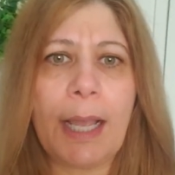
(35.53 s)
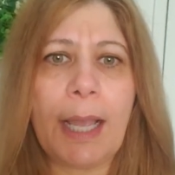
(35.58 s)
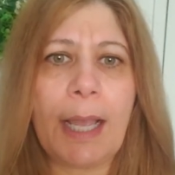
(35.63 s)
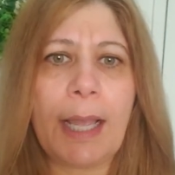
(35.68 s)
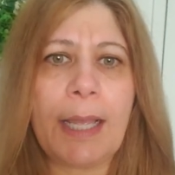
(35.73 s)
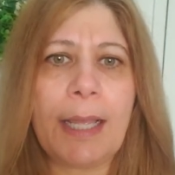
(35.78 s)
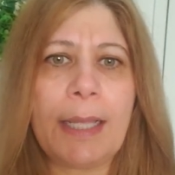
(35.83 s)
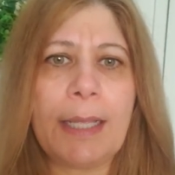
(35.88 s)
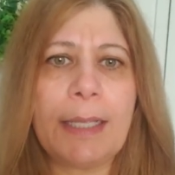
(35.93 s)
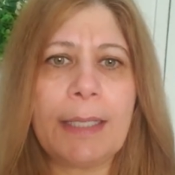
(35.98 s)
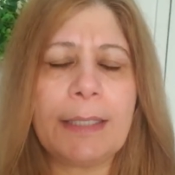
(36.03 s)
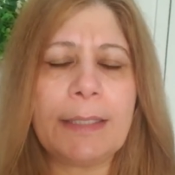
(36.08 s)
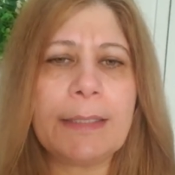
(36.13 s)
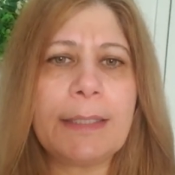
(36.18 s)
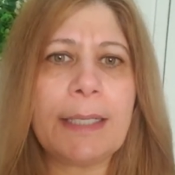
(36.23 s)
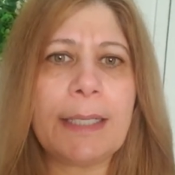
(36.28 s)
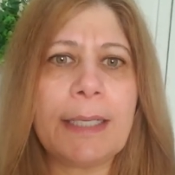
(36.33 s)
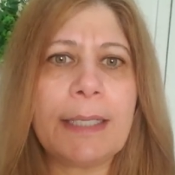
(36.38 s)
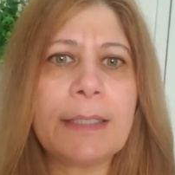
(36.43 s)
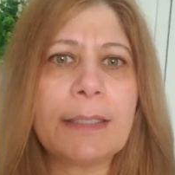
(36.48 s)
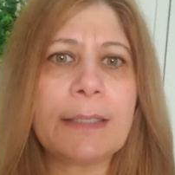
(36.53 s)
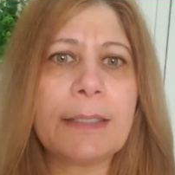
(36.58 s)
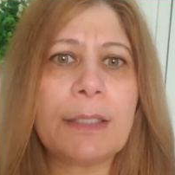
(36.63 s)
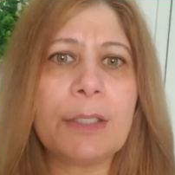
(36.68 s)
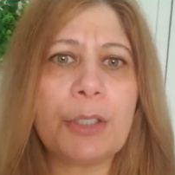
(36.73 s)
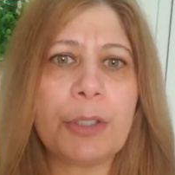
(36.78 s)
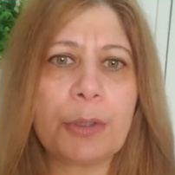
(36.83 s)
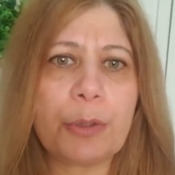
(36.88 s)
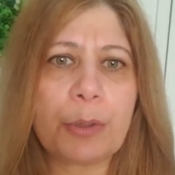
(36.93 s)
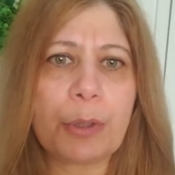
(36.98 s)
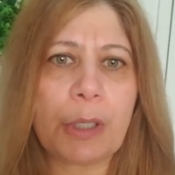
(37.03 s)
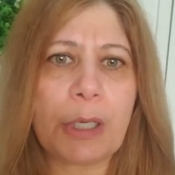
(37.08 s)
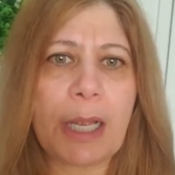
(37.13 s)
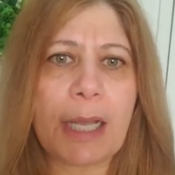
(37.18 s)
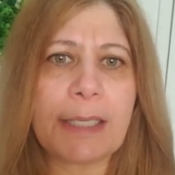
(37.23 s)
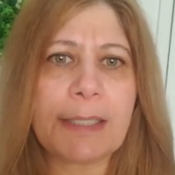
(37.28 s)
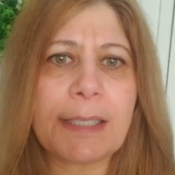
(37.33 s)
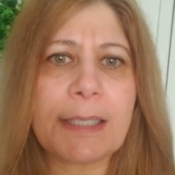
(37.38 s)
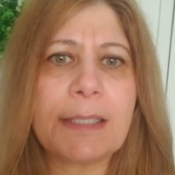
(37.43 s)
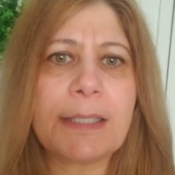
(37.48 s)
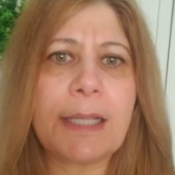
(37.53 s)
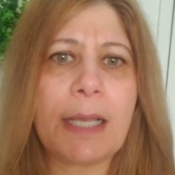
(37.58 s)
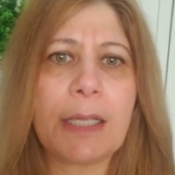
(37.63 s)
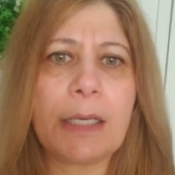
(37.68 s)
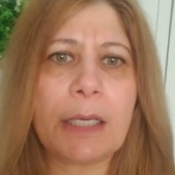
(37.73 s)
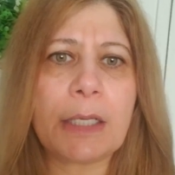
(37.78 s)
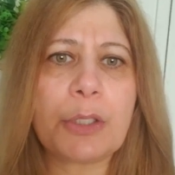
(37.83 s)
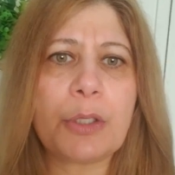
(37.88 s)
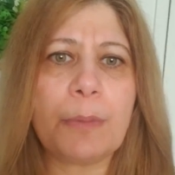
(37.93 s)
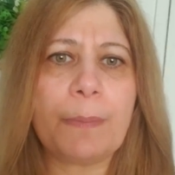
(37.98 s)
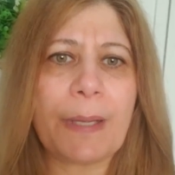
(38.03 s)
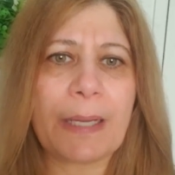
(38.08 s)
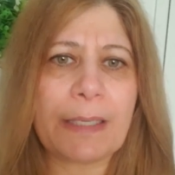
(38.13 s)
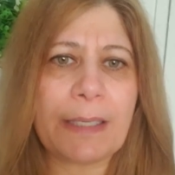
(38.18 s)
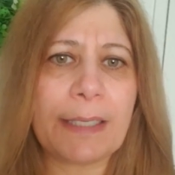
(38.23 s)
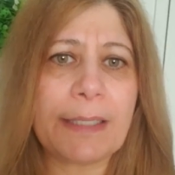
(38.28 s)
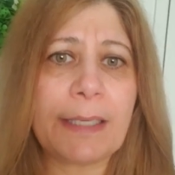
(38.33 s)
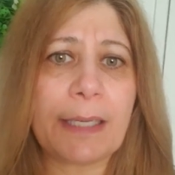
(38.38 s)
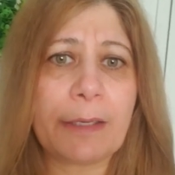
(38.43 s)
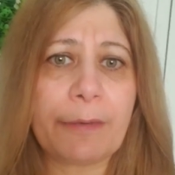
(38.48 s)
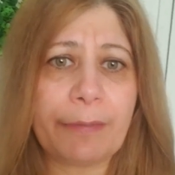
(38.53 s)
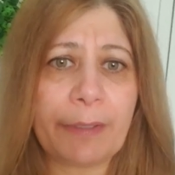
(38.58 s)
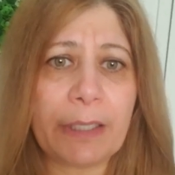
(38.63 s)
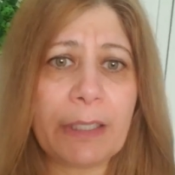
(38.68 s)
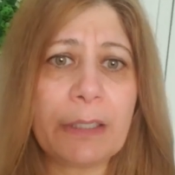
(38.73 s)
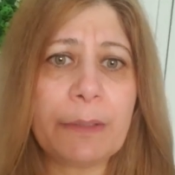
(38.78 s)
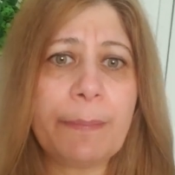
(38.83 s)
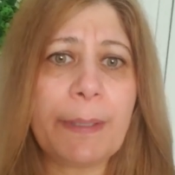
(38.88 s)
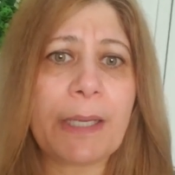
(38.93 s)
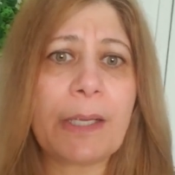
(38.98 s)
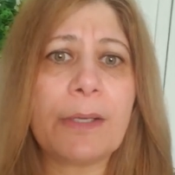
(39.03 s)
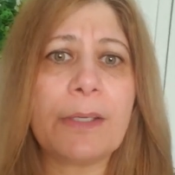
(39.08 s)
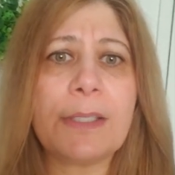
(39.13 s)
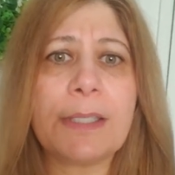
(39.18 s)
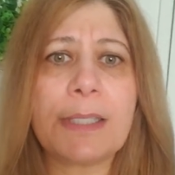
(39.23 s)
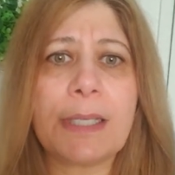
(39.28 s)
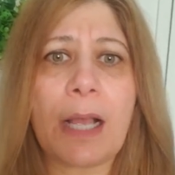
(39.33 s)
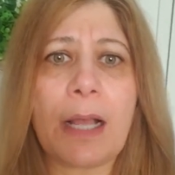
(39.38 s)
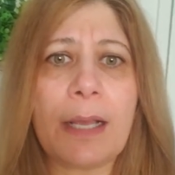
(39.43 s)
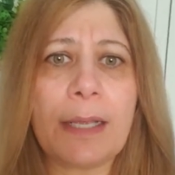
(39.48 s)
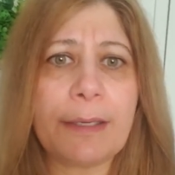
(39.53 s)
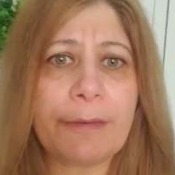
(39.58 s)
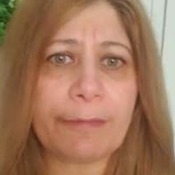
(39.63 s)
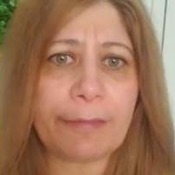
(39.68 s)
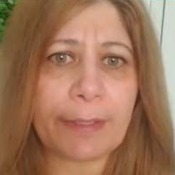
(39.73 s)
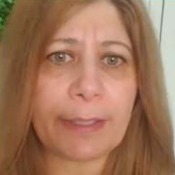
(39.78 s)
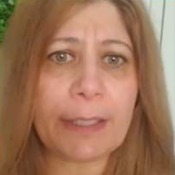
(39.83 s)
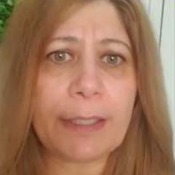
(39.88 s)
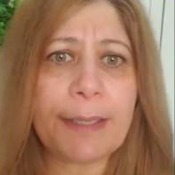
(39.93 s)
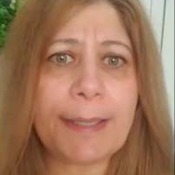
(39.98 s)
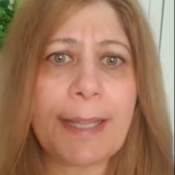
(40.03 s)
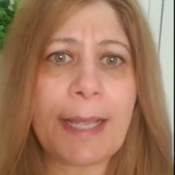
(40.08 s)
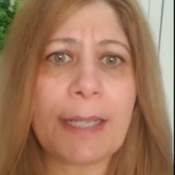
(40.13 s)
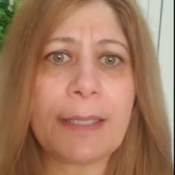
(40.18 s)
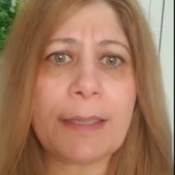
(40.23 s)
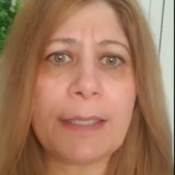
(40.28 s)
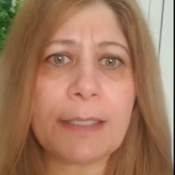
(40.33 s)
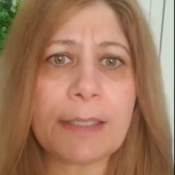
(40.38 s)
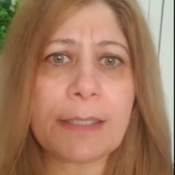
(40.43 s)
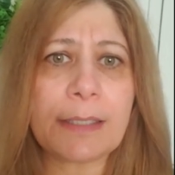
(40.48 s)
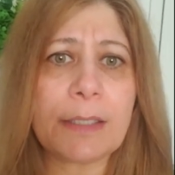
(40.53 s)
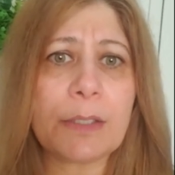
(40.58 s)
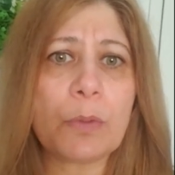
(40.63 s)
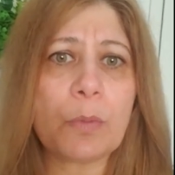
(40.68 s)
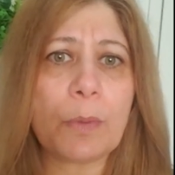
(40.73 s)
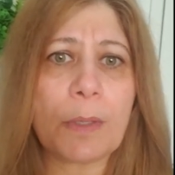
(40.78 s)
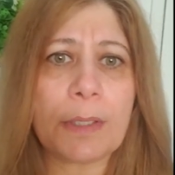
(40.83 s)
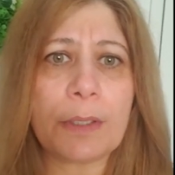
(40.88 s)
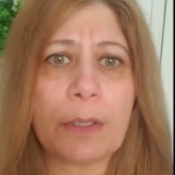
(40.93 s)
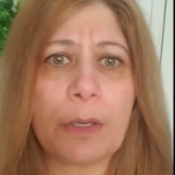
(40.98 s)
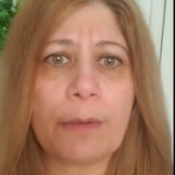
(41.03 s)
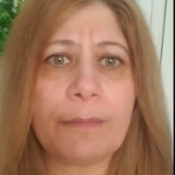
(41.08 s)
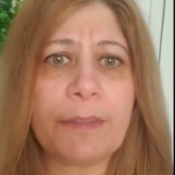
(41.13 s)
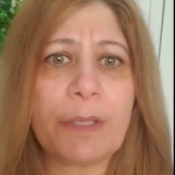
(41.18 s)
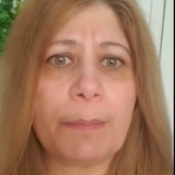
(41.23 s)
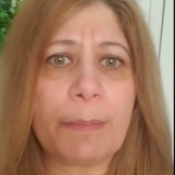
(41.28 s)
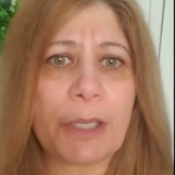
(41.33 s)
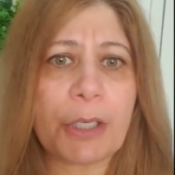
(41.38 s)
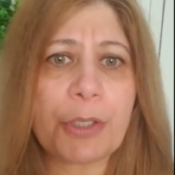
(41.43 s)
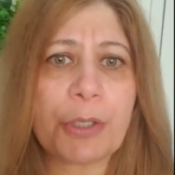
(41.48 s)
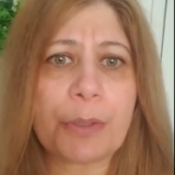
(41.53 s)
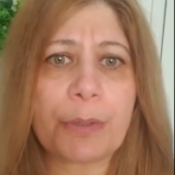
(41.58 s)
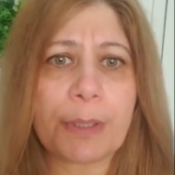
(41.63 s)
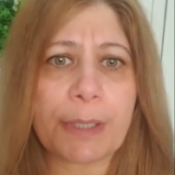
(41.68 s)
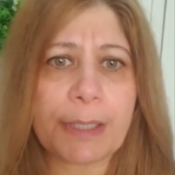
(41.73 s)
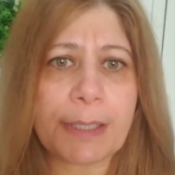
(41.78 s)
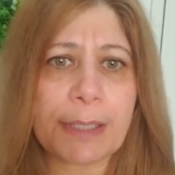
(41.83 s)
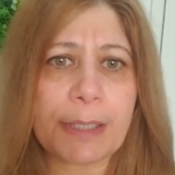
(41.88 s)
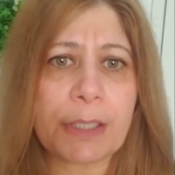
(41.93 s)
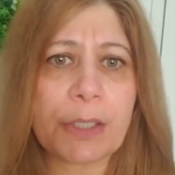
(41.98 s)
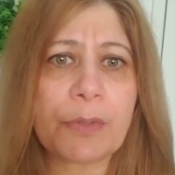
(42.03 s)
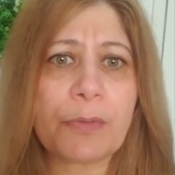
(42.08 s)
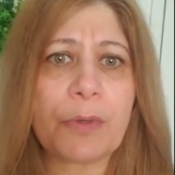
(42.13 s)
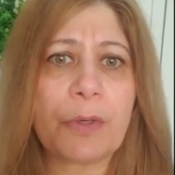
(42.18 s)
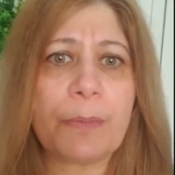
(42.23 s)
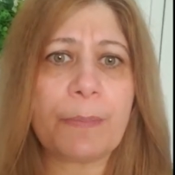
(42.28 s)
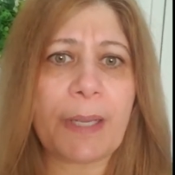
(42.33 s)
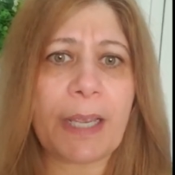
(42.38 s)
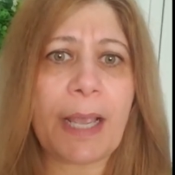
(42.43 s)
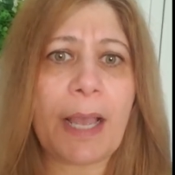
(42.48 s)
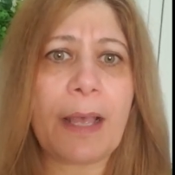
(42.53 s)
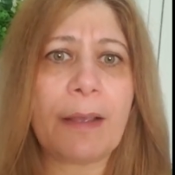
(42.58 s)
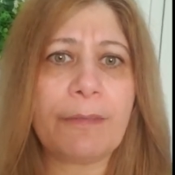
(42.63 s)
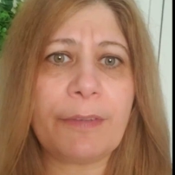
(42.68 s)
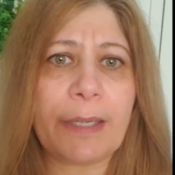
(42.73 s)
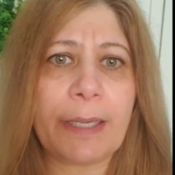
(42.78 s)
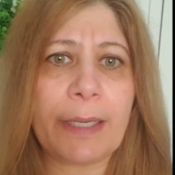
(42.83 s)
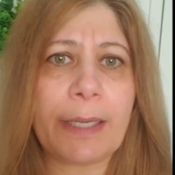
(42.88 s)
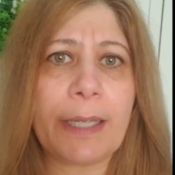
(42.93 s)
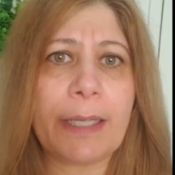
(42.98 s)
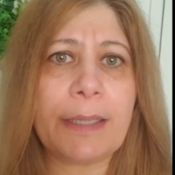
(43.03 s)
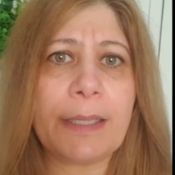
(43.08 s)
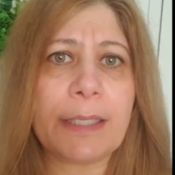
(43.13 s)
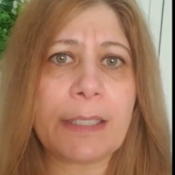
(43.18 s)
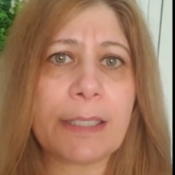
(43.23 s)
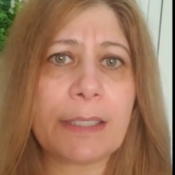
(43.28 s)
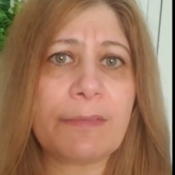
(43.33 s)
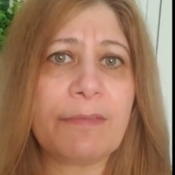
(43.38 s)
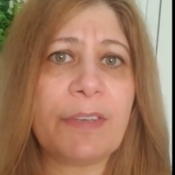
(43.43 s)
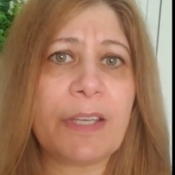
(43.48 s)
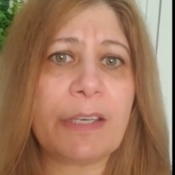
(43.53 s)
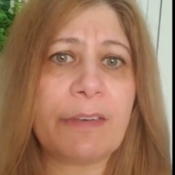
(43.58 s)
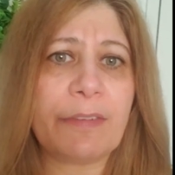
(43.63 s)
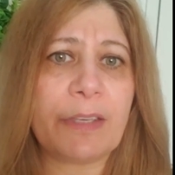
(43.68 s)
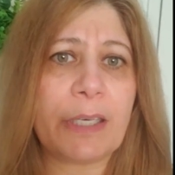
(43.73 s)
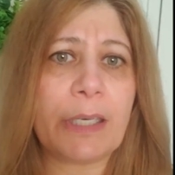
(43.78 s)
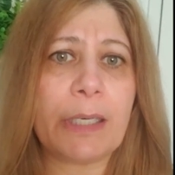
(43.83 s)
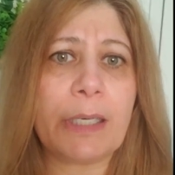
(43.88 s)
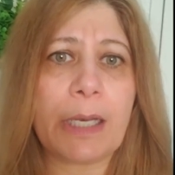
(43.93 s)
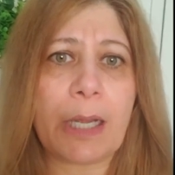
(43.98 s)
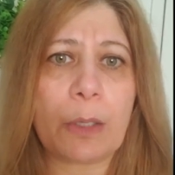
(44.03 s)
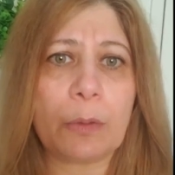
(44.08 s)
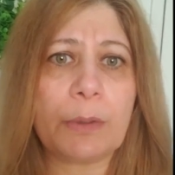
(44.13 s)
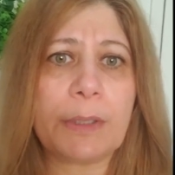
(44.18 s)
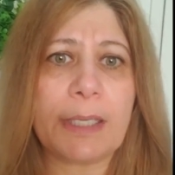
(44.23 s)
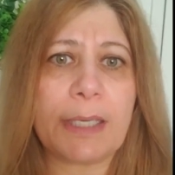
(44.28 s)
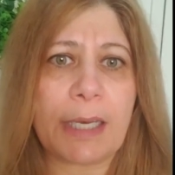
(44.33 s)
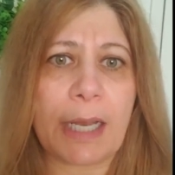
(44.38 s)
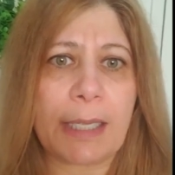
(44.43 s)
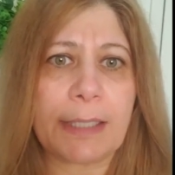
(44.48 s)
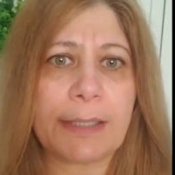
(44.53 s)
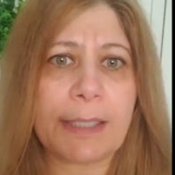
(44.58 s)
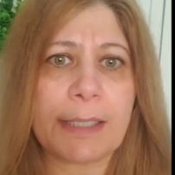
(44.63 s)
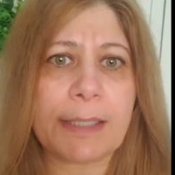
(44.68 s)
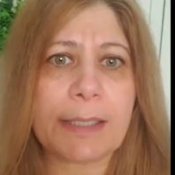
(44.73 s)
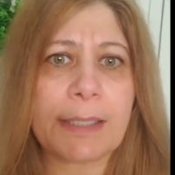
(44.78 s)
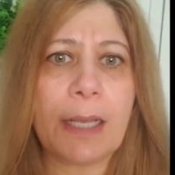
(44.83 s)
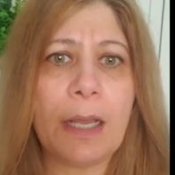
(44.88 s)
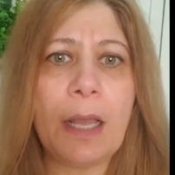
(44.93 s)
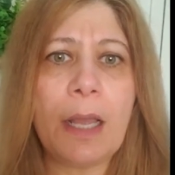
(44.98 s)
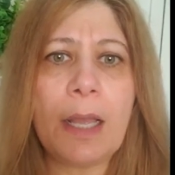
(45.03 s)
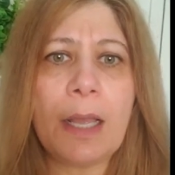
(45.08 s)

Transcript: and it neutralizes the electromagnetic field because I feel that this is one of the major reasons for me having this very, very loud tinnitus.